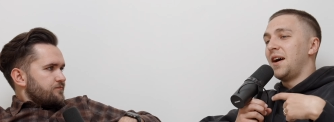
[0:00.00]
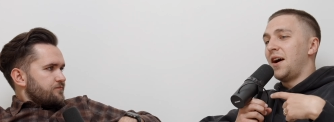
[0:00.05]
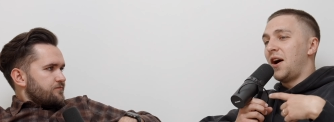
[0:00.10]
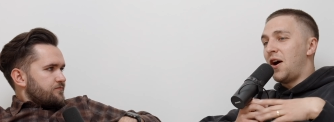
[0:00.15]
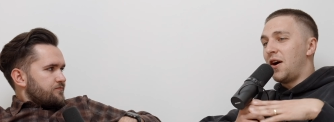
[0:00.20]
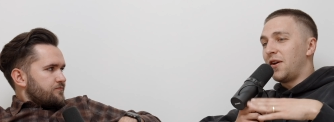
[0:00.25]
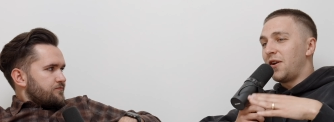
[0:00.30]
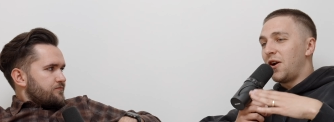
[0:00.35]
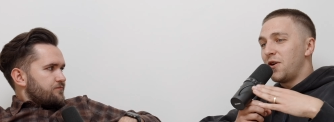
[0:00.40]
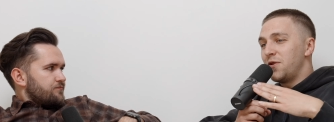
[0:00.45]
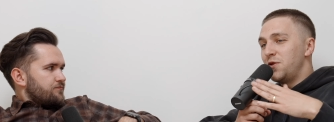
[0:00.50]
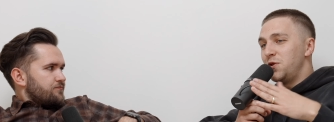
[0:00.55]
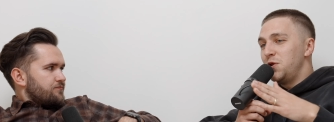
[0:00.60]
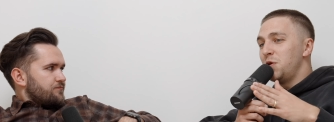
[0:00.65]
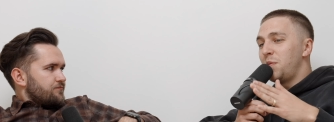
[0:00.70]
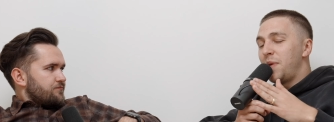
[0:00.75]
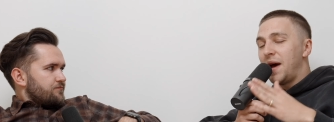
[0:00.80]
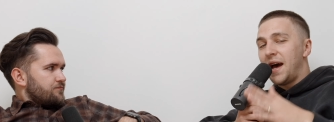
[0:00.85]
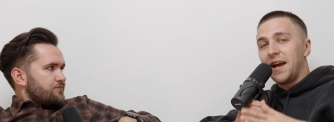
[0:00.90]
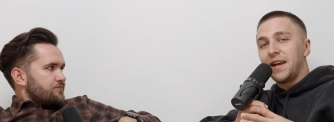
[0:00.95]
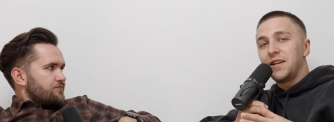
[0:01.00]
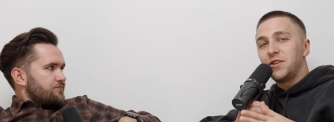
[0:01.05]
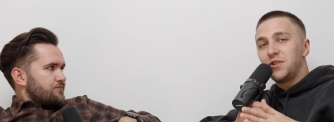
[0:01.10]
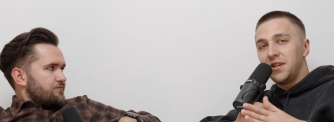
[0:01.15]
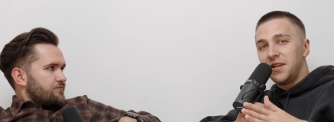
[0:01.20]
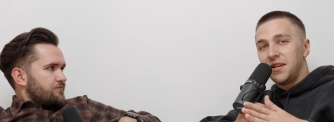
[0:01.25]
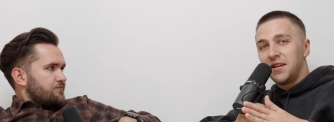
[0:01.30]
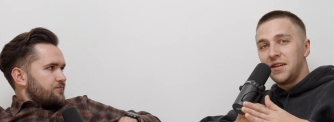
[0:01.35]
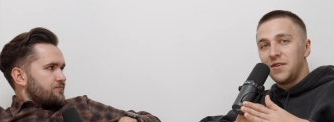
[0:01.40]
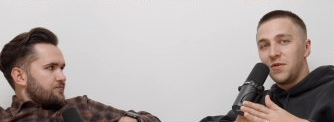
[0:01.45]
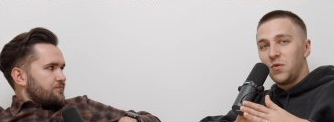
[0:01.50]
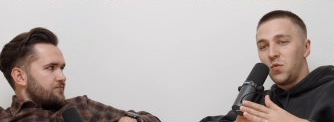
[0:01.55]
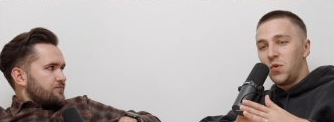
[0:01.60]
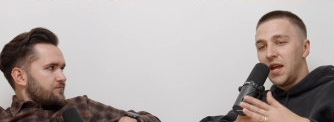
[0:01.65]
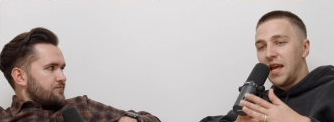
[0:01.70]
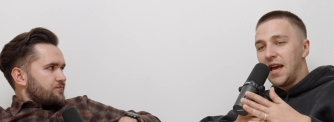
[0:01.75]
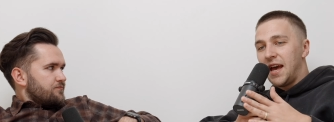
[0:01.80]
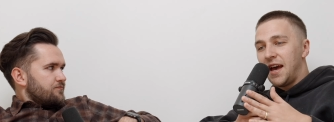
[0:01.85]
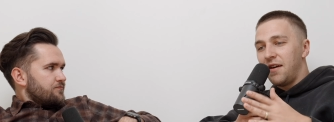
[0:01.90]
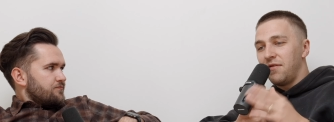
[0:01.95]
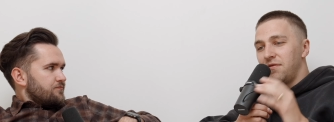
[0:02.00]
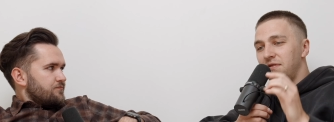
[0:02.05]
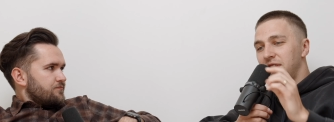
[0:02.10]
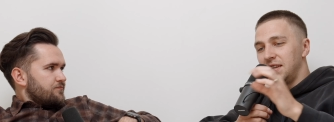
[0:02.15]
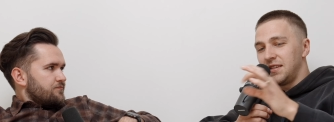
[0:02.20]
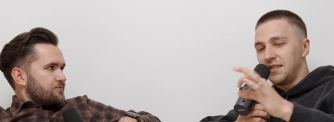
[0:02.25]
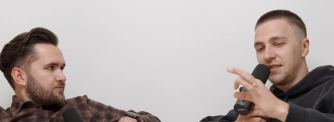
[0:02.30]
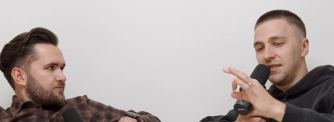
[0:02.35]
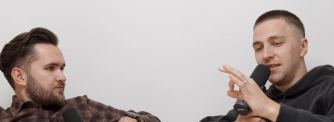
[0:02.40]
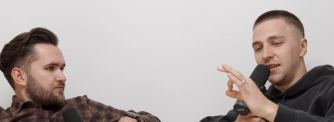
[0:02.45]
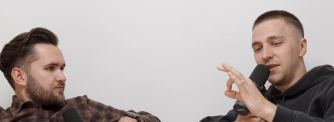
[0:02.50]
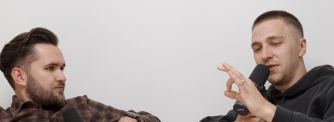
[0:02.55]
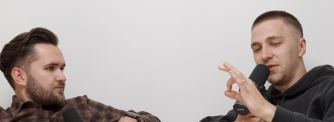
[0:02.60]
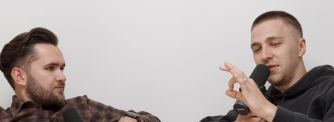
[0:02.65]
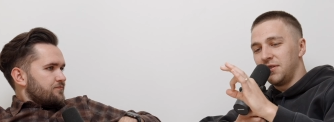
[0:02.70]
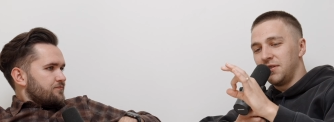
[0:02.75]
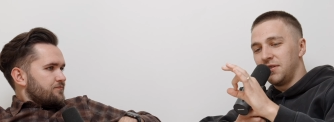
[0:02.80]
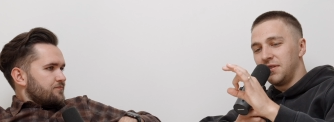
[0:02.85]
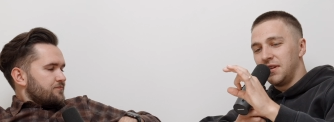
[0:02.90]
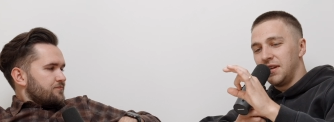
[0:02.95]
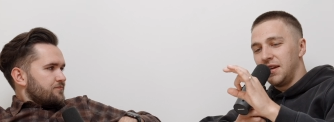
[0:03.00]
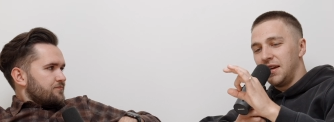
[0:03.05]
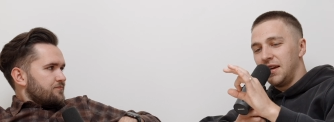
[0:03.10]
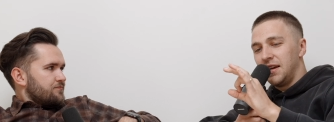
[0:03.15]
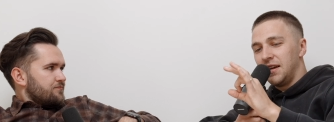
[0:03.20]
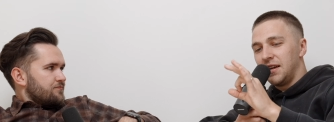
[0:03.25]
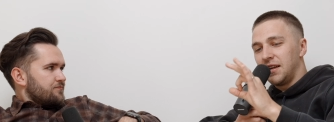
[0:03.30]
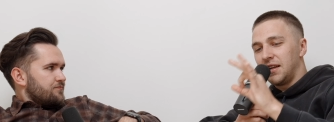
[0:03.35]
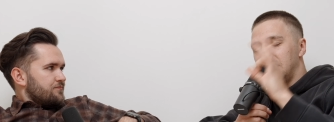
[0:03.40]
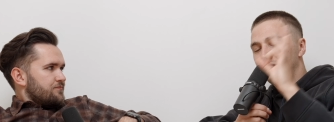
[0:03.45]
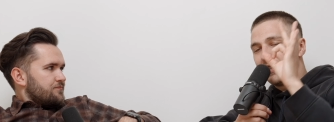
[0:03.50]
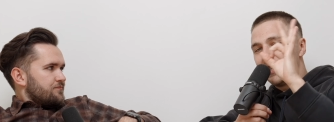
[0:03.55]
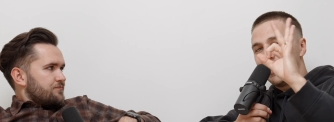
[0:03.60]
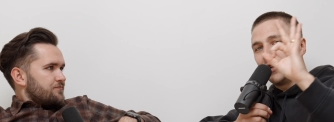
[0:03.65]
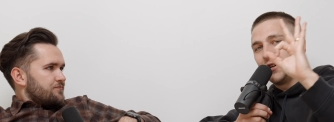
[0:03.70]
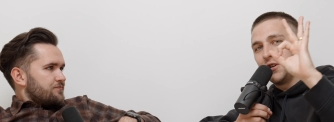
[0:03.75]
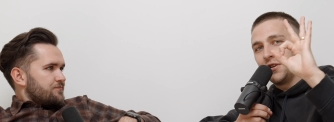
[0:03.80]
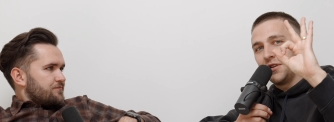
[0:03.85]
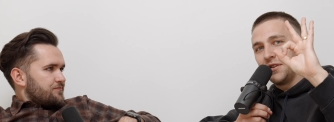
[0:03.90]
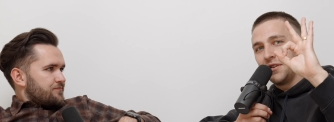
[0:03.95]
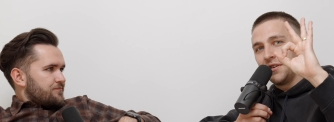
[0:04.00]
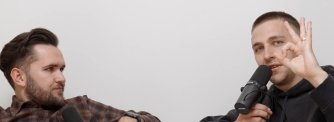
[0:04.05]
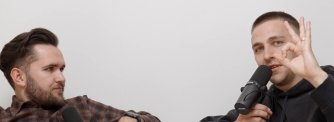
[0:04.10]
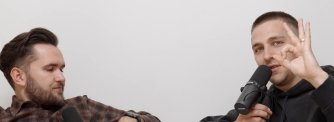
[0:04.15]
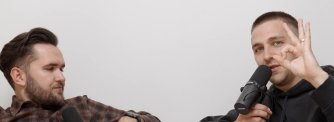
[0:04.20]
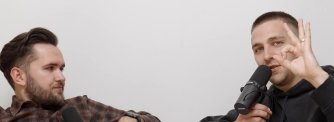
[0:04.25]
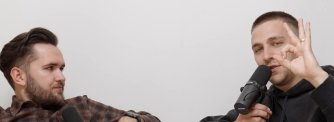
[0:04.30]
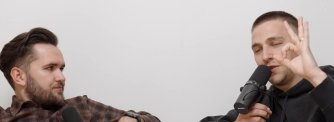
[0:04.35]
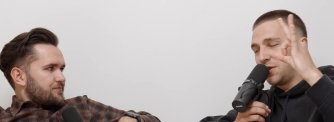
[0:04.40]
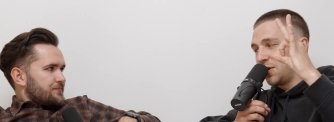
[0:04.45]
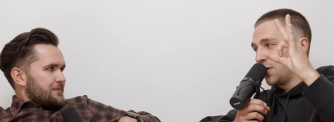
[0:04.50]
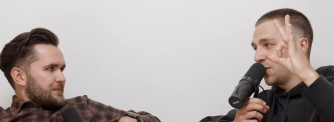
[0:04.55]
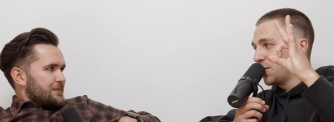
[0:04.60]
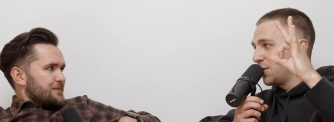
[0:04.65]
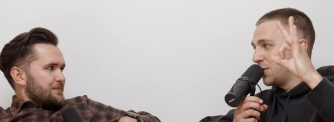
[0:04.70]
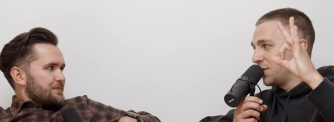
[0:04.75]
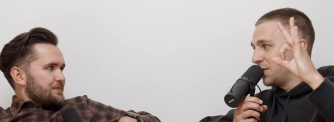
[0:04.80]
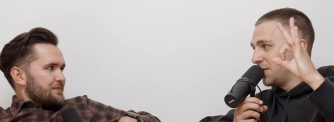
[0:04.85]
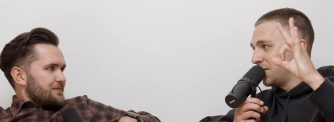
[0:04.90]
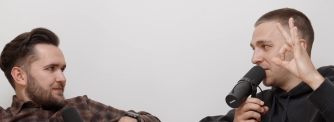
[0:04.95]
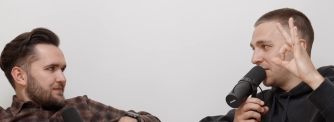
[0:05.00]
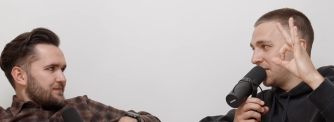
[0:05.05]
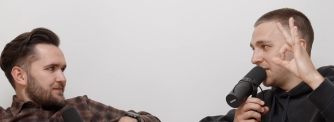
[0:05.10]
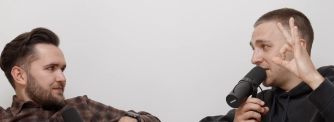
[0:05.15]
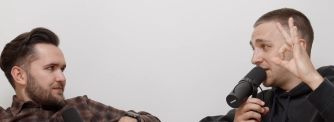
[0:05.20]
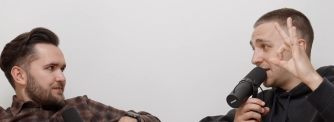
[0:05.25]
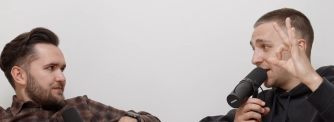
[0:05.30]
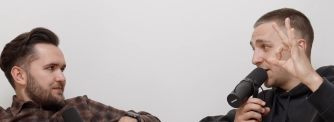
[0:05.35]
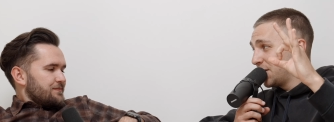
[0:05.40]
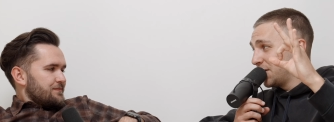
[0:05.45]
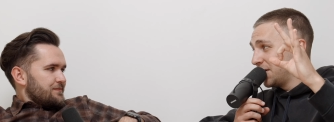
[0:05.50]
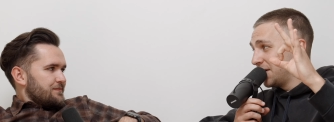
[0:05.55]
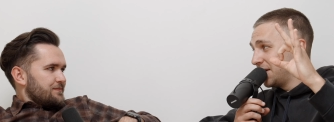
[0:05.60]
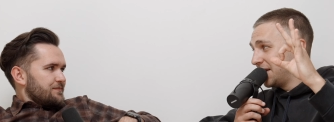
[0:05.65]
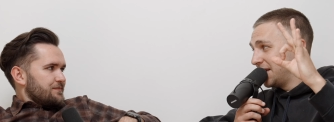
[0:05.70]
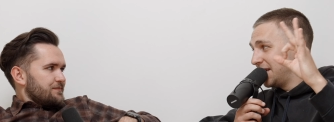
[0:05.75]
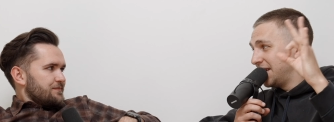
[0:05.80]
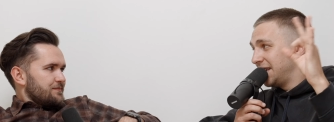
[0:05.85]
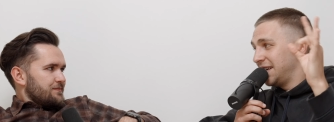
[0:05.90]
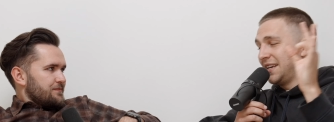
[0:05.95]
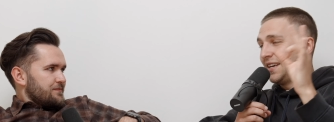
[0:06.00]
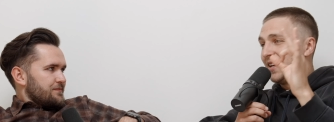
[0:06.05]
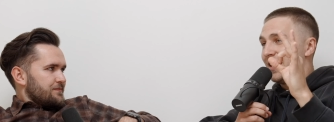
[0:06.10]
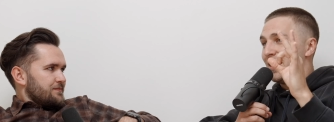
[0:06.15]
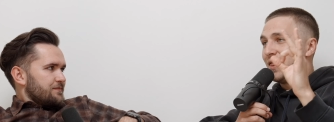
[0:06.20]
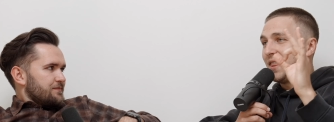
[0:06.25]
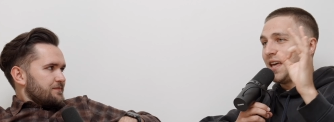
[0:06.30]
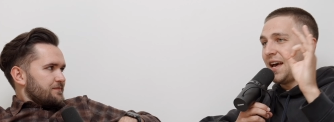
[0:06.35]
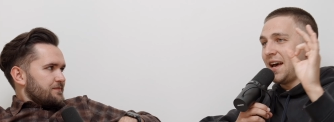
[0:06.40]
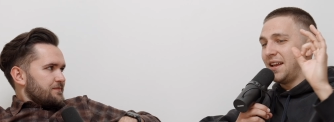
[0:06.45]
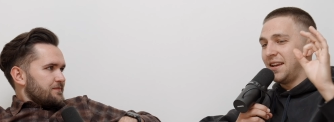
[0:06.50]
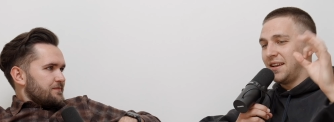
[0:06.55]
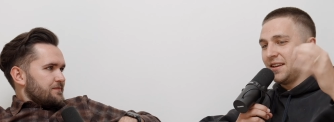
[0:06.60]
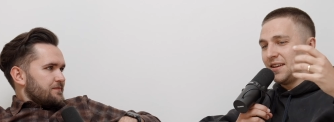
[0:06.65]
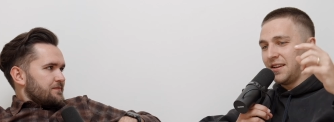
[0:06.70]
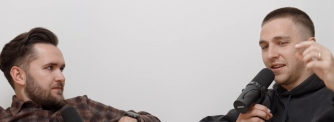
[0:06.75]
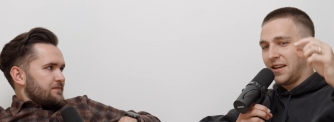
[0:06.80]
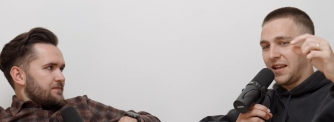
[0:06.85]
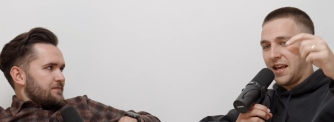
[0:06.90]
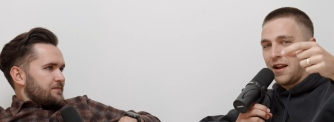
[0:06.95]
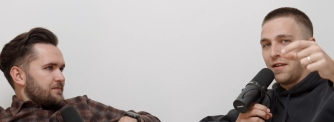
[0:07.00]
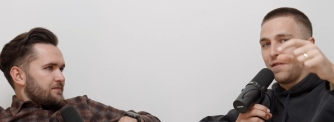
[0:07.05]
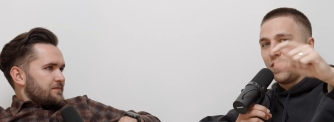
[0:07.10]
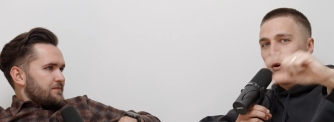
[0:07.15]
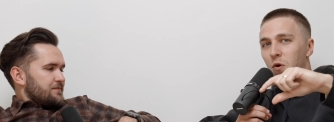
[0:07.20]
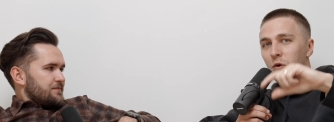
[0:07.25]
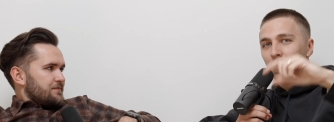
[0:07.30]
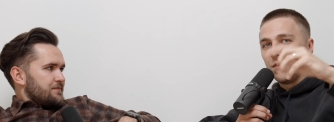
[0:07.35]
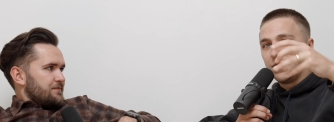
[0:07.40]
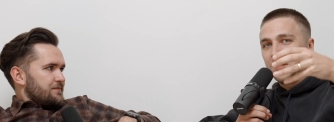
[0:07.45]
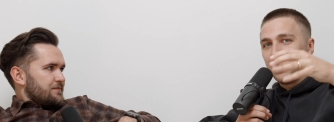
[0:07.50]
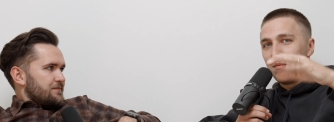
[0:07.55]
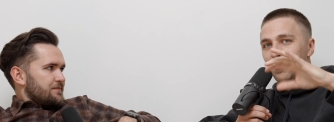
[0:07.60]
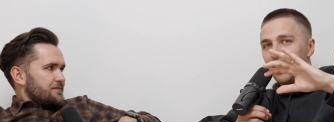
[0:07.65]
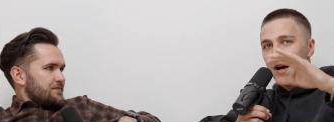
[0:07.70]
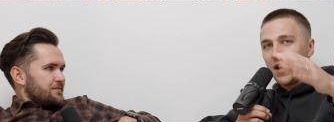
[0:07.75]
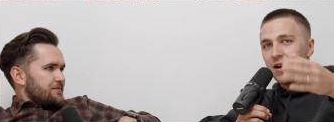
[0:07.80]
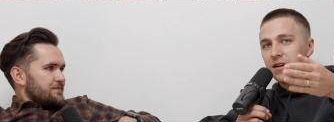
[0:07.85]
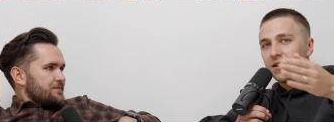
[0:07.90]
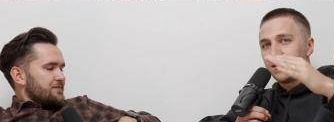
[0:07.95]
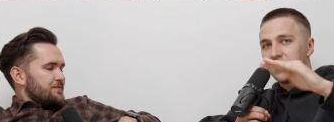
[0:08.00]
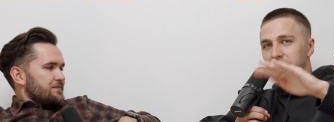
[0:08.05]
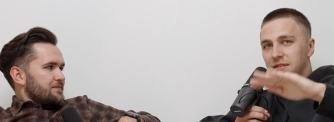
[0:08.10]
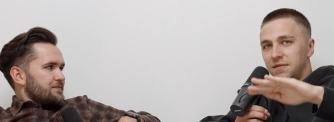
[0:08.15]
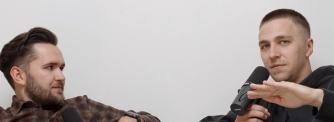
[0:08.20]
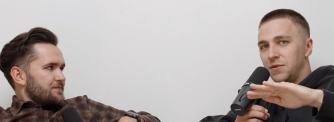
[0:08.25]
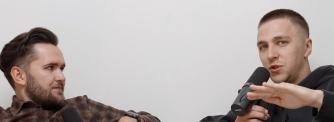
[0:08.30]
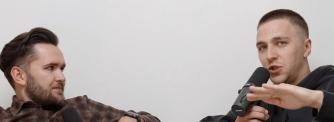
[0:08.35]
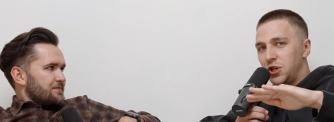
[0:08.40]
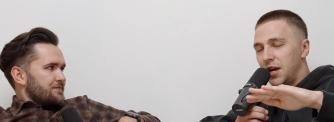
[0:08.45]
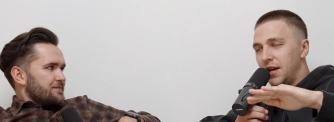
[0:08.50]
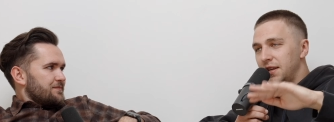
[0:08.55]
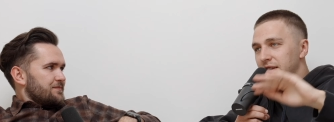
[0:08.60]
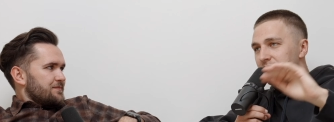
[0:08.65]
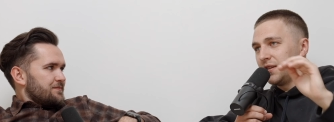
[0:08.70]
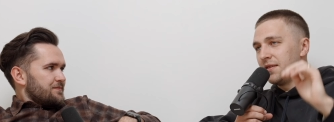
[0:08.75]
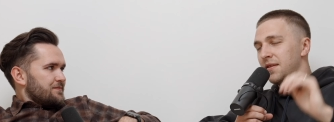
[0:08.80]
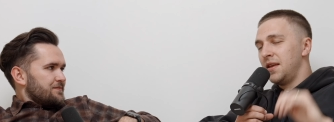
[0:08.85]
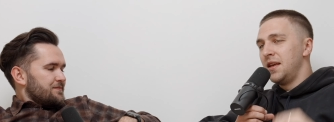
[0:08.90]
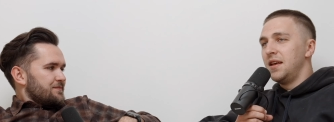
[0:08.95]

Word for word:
Speaker 1: on our new packaging, we have this little clear circle sticker that kind of holds the box shut.